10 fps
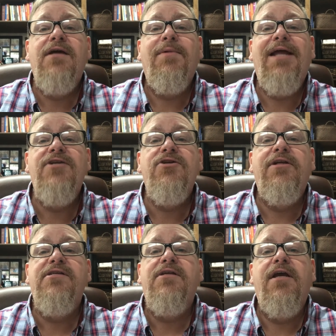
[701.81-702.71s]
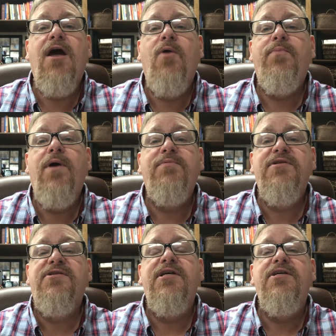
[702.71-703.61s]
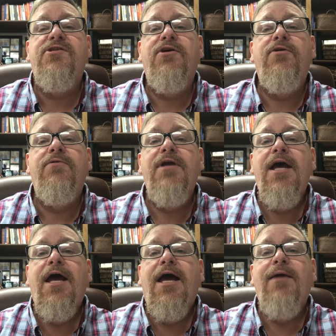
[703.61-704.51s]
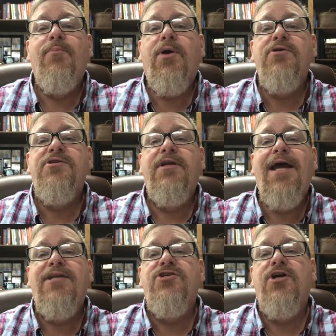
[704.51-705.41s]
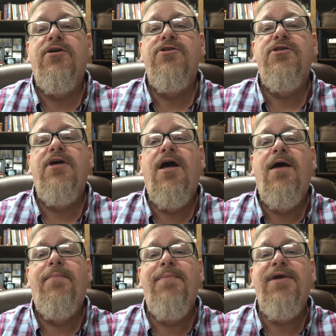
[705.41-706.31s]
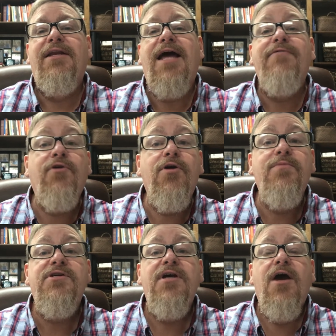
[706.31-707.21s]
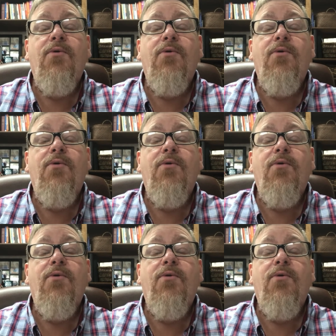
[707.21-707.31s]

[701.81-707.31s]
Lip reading: I'm glad you're listening. Hope to see you soon in person at church, maybe in life groups.